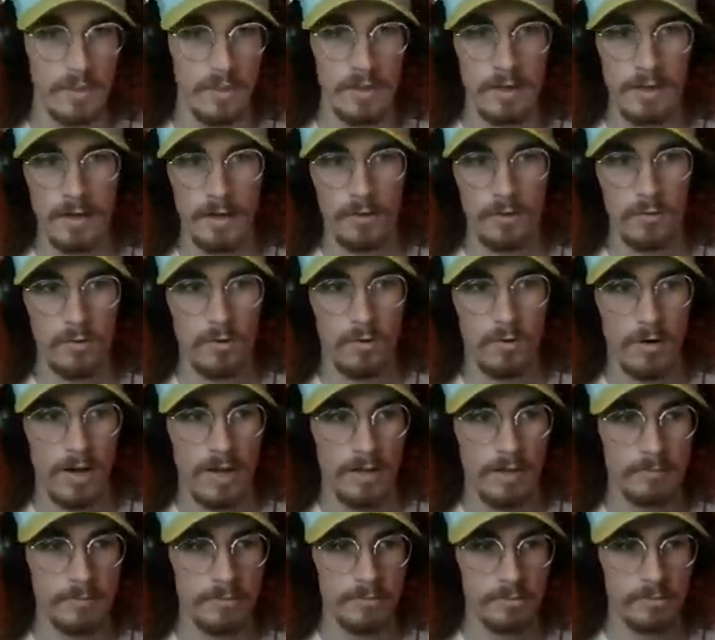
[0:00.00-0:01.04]
I don't know what
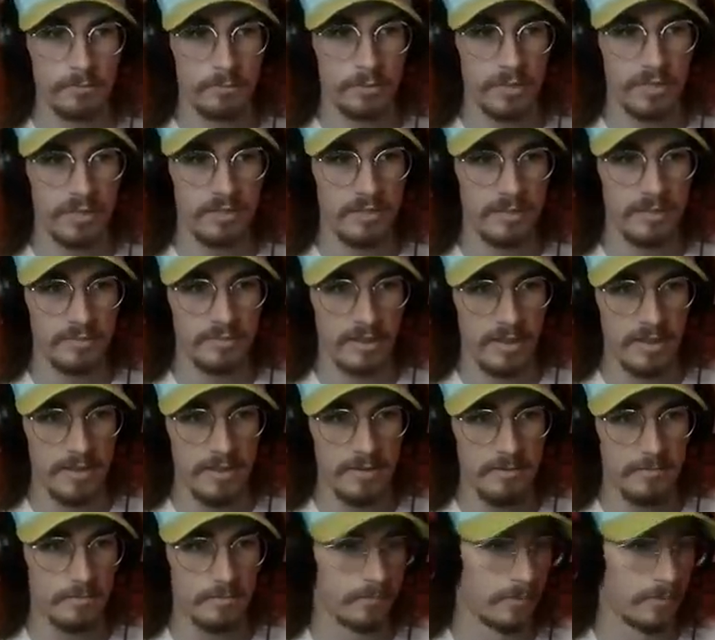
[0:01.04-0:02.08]
happens if we get to 10.